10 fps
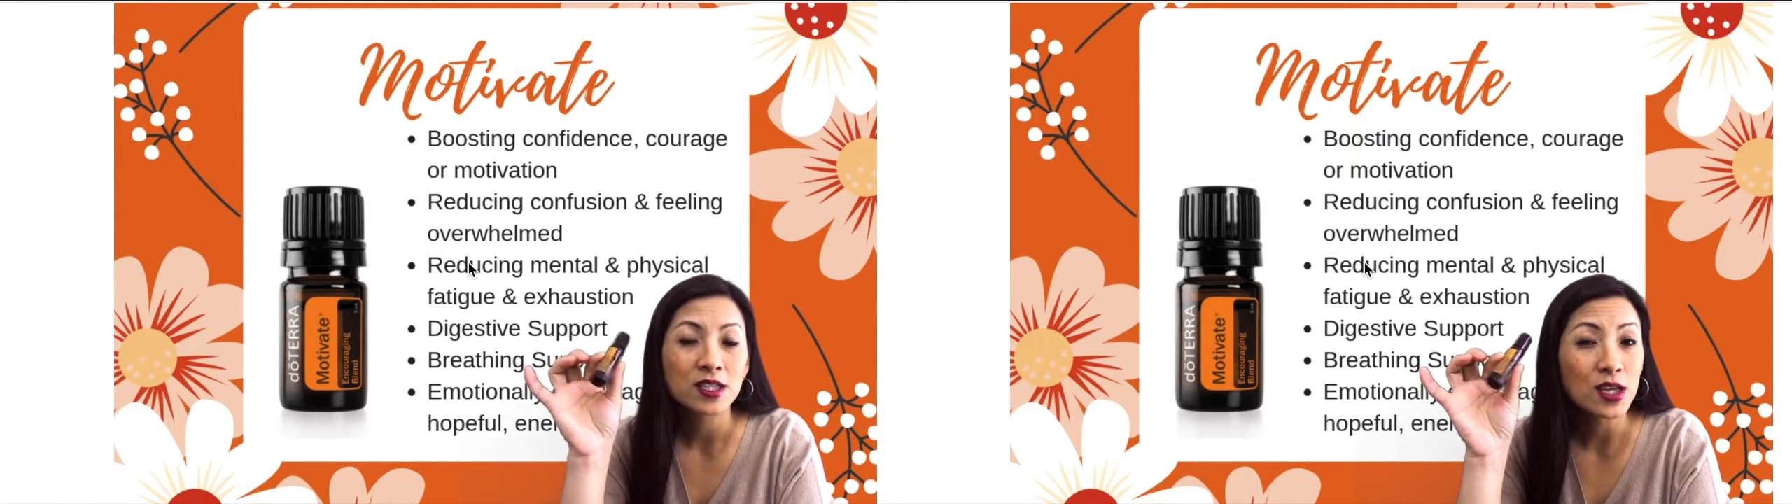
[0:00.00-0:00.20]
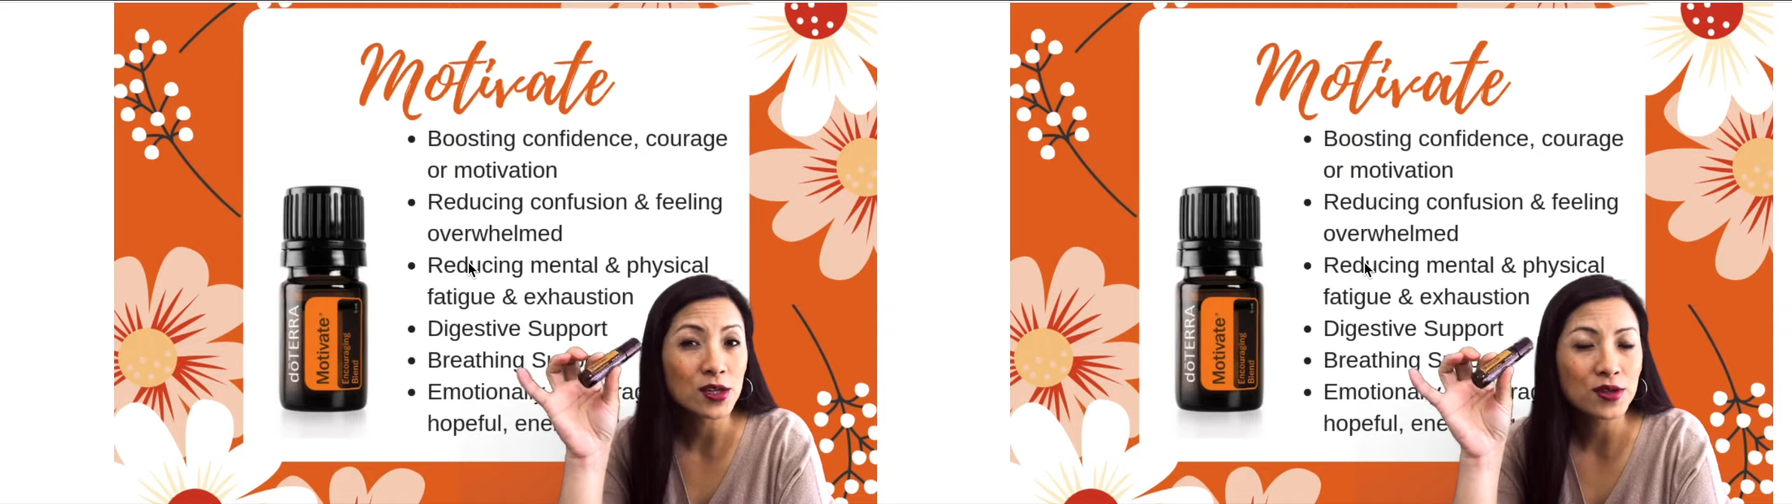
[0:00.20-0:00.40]

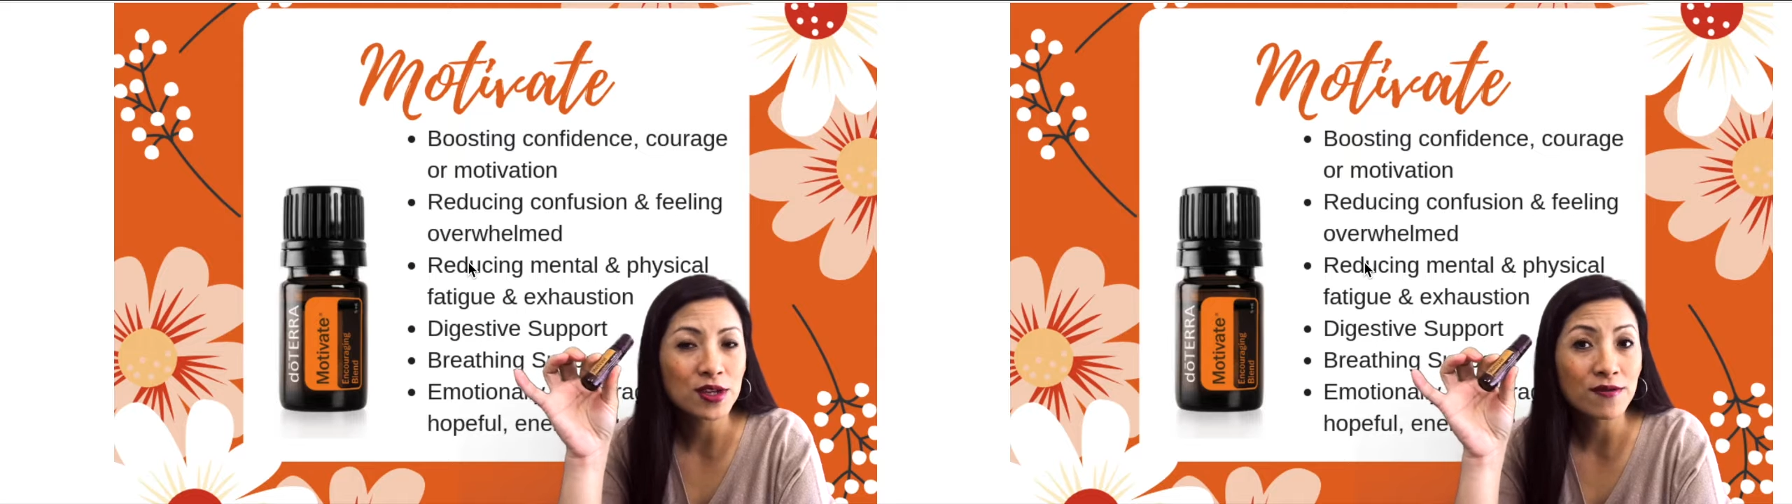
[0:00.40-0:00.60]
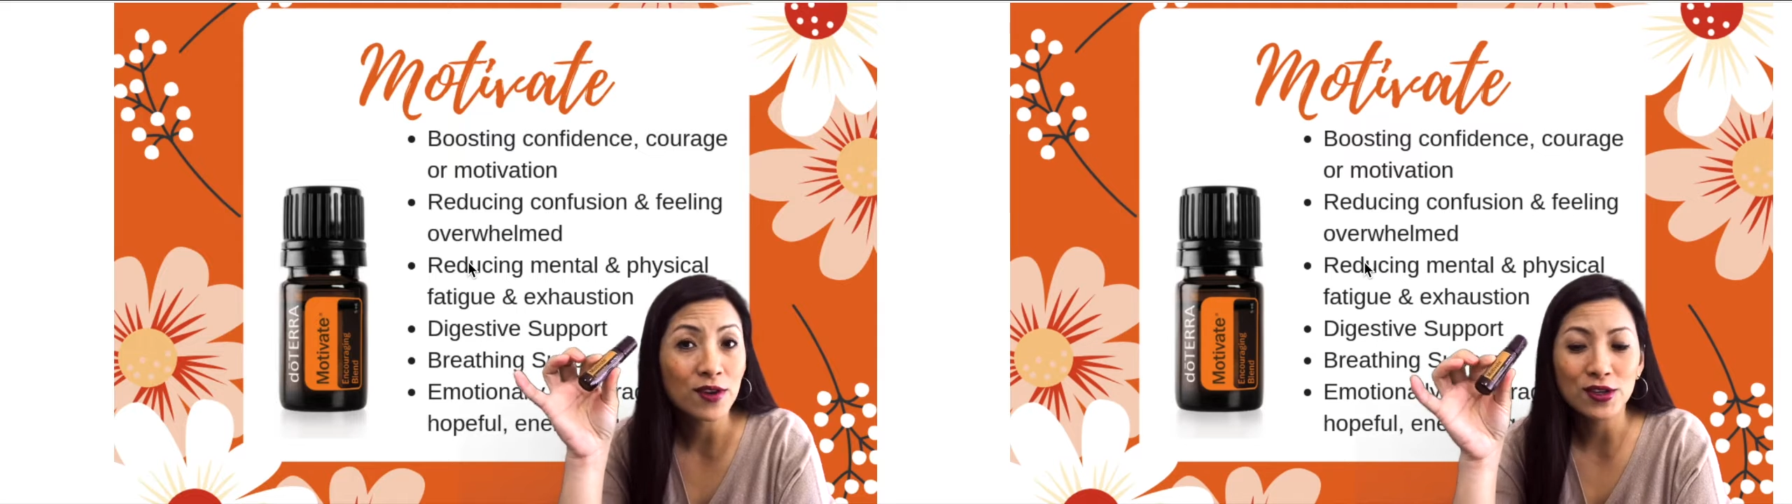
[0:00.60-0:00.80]

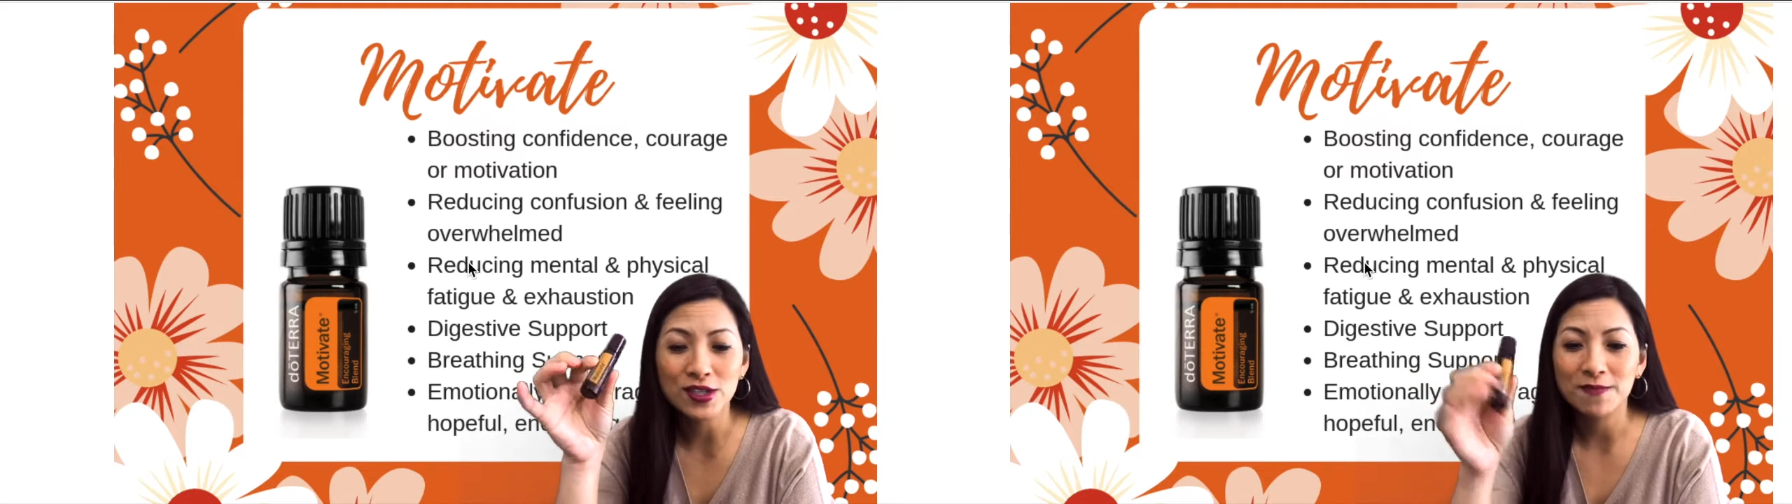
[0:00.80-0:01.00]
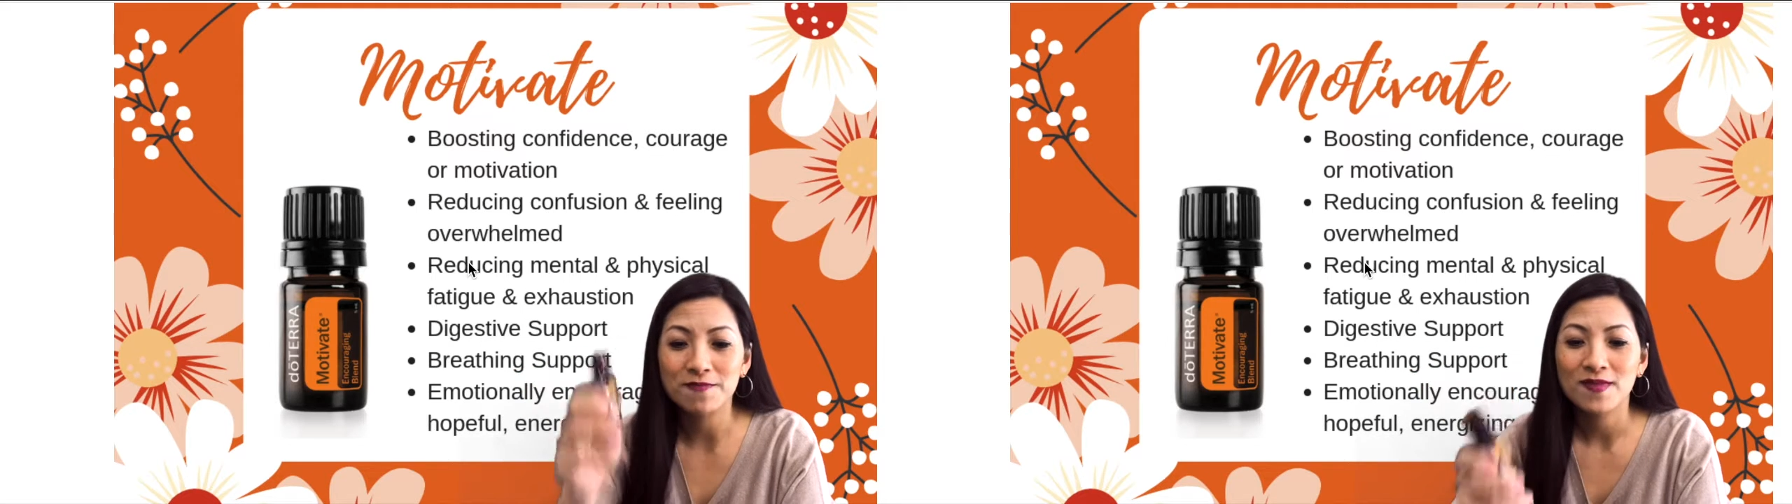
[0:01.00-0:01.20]
diluted
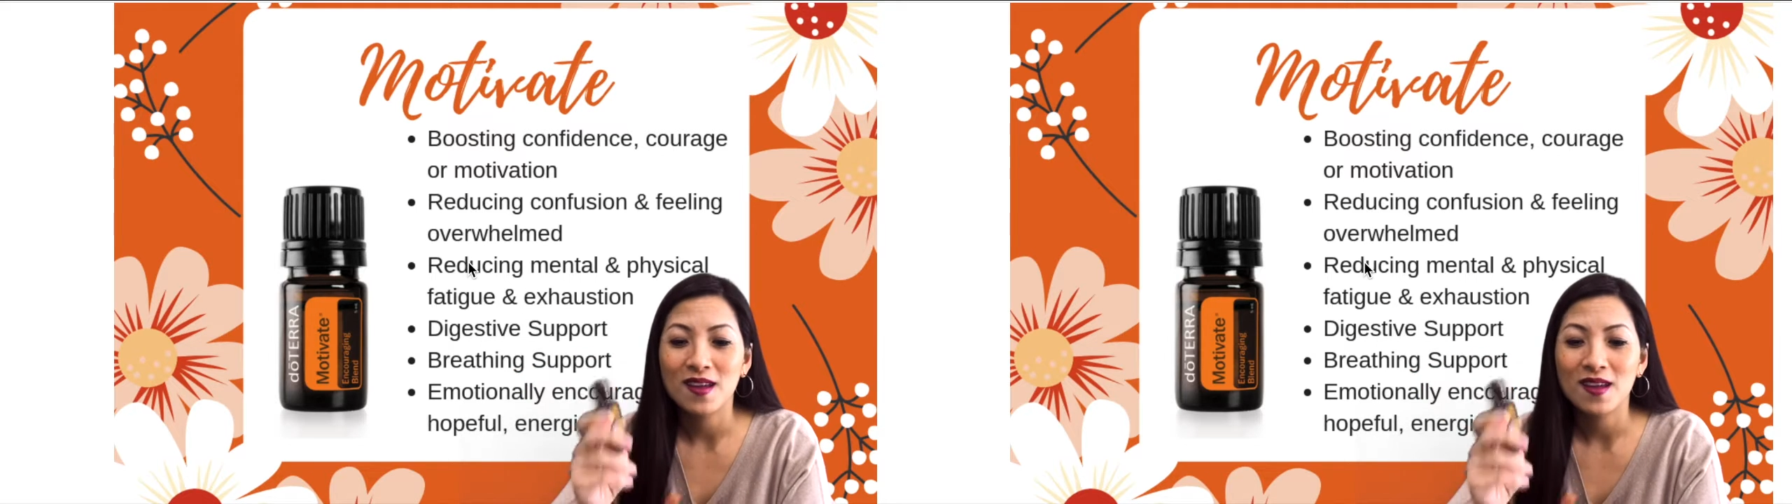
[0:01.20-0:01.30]
version.